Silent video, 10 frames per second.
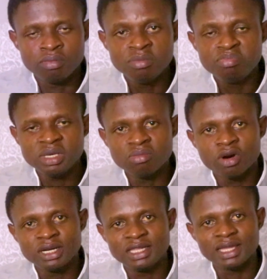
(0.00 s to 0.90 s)
BP
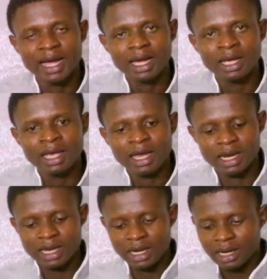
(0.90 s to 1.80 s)
monitor
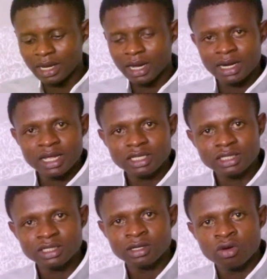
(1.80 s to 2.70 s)
and then
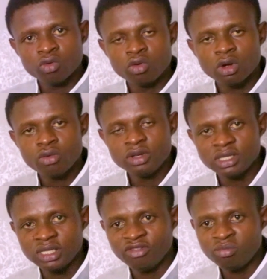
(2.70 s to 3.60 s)
others will not
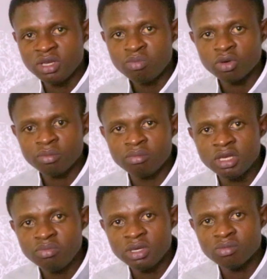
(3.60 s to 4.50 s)
receive
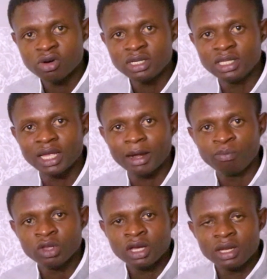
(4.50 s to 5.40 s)
BP monitor.
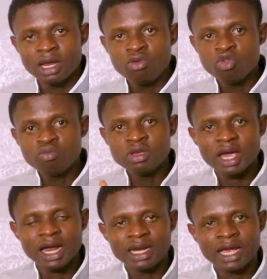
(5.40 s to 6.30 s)
Then you will
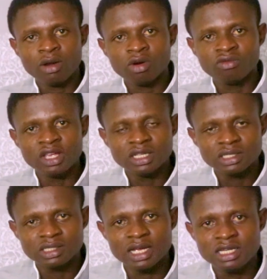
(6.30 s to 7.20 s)
be at the end of the
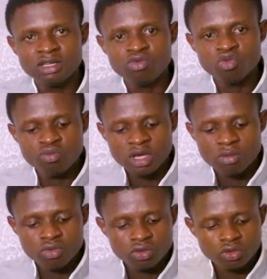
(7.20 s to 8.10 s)
study, you will be
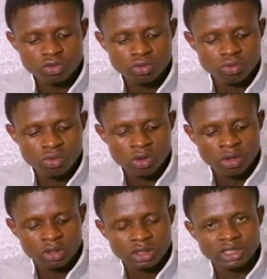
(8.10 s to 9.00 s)
able to
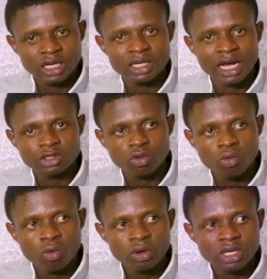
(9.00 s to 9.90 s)
check that,
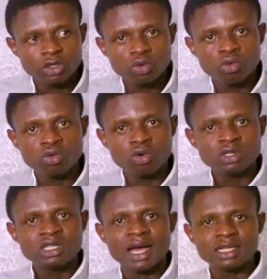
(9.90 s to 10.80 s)
oh okay, so
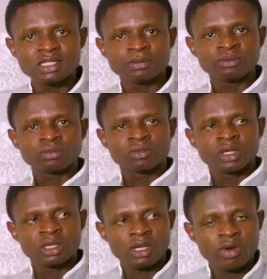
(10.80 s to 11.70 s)
those that
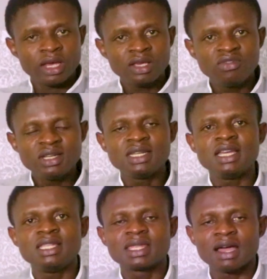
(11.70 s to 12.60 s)
they were given
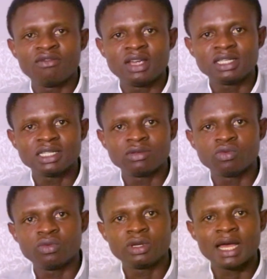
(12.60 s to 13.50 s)
the
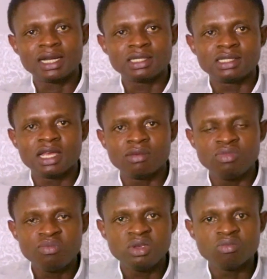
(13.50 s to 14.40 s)
intervention, that is the
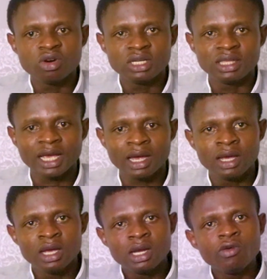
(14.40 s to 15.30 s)
BP monitor,
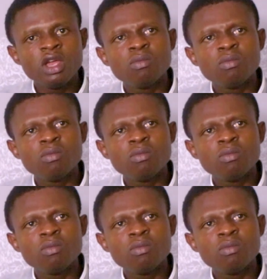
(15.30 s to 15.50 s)
they were